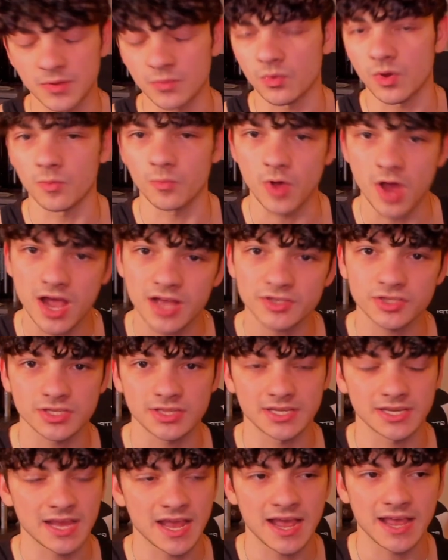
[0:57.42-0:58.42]
when
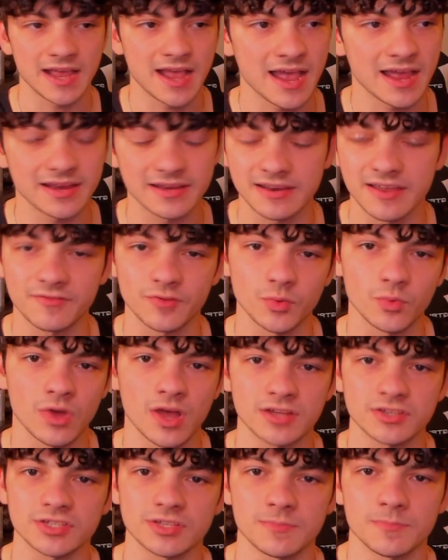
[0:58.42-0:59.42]
watching the guy, I had never
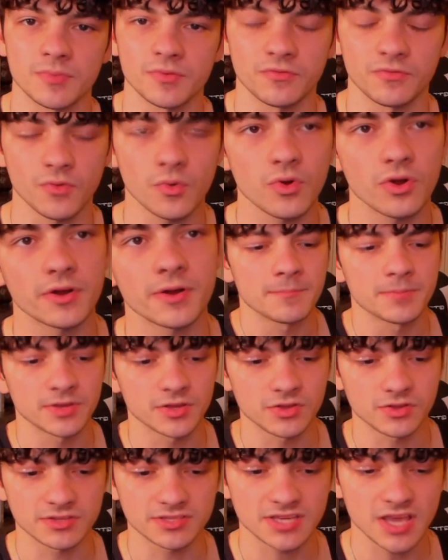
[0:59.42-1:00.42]
watched him before, but
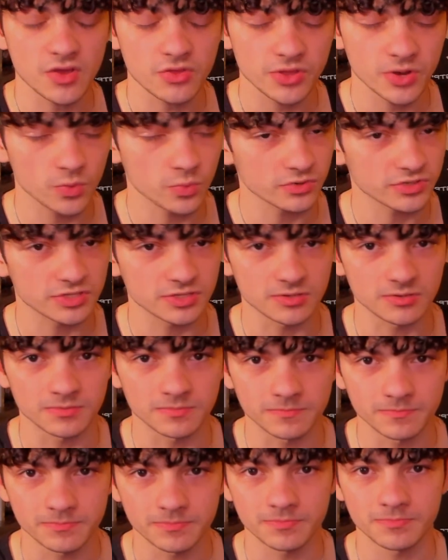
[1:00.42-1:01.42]
you could tell there was a
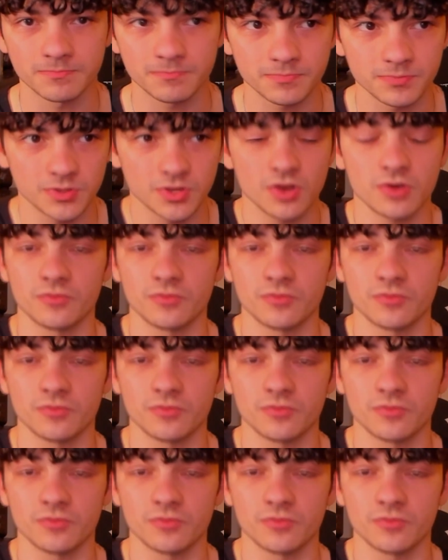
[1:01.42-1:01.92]
good